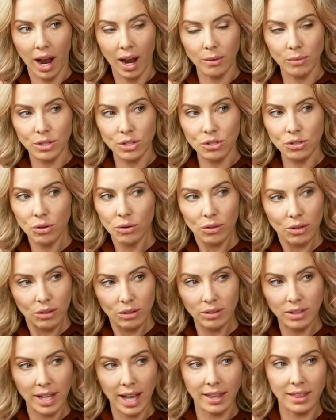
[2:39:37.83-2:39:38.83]
I was
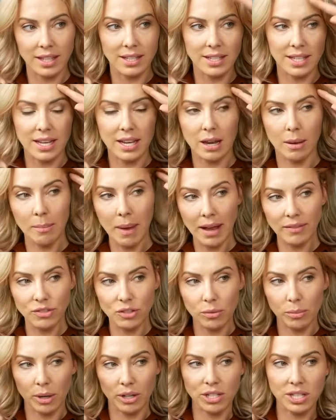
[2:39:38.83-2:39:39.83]
told that these EMFs
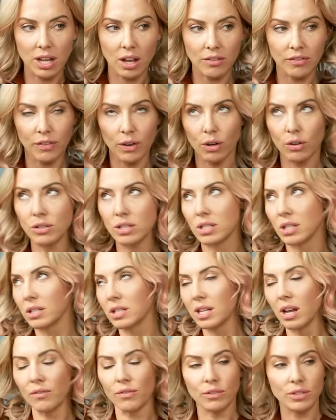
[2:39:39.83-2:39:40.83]
from our cell phones and
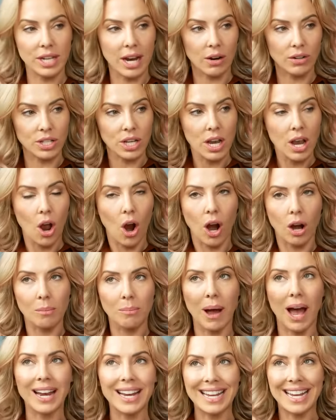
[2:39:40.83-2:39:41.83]
cell phone towers, our
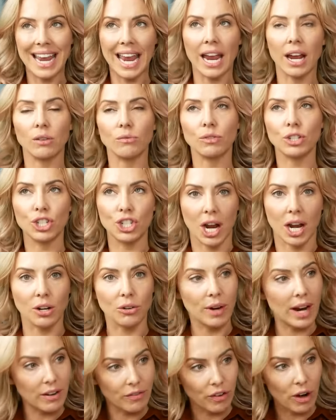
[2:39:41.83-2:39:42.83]
body can
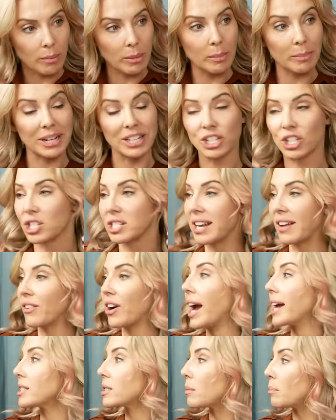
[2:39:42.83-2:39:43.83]
regenerate from it, but it just never
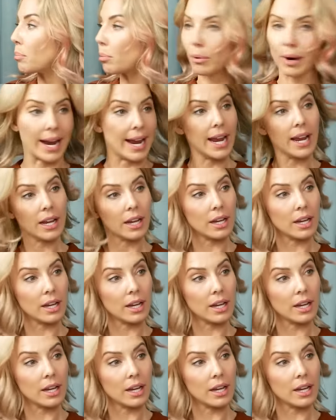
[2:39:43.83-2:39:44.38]
has a break.